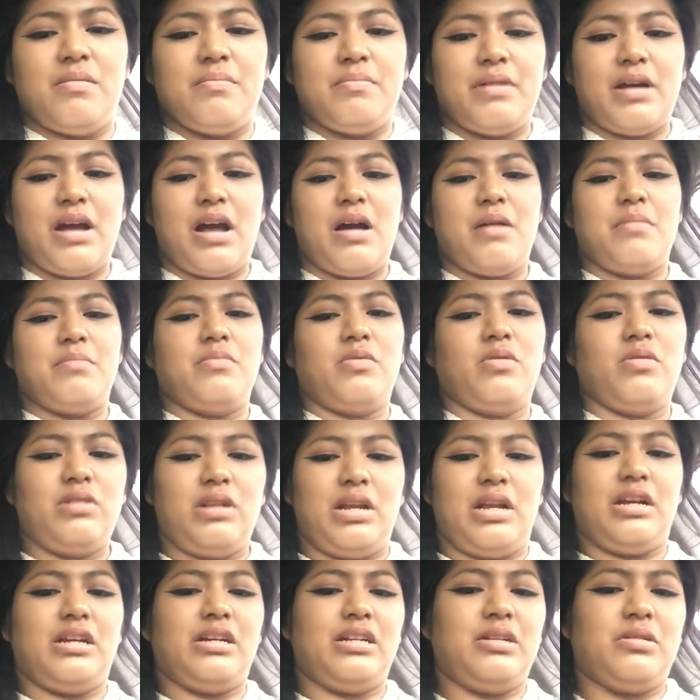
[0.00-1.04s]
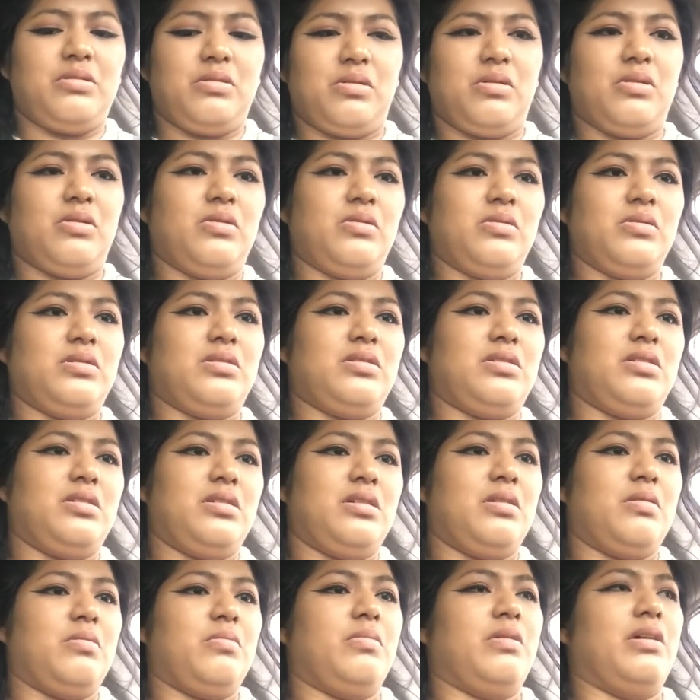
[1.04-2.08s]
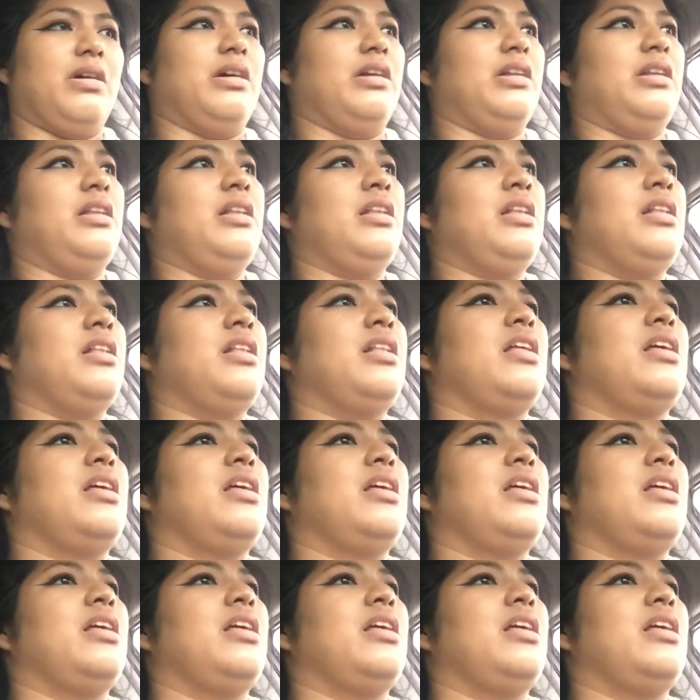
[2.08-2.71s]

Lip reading: but I'm only gonna go to the one